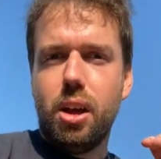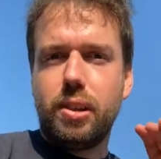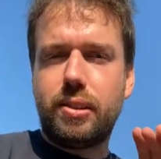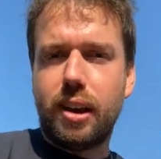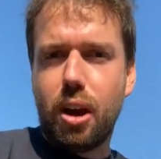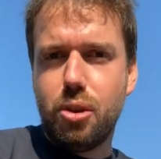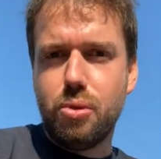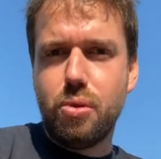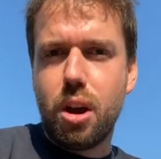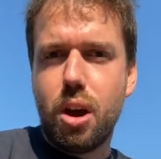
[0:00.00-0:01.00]
So
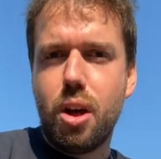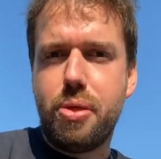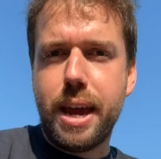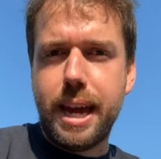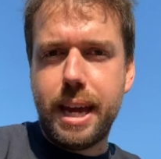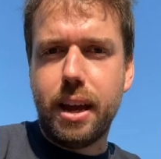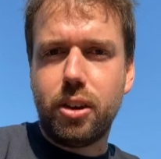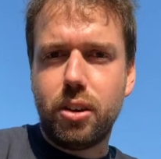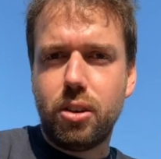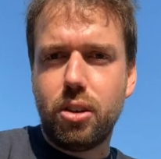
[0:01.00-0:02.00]
the
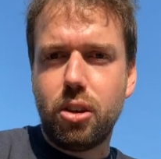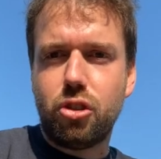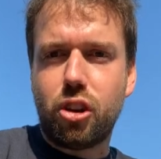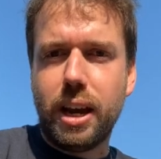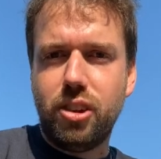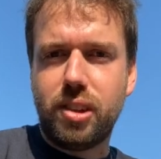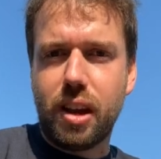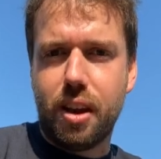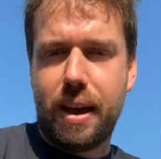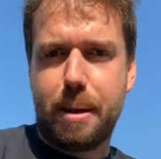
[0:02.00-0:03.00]
changes that
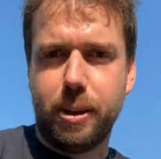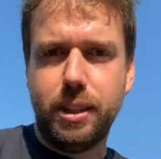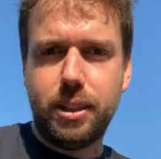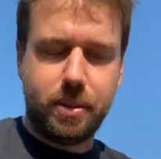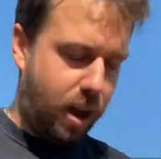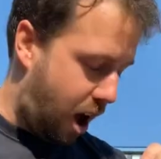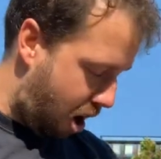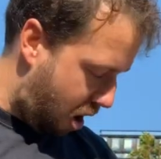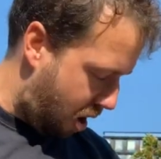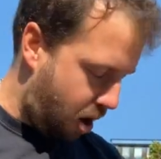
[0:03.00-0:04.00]
have happened
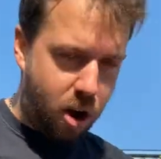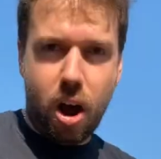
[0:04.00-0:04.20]
are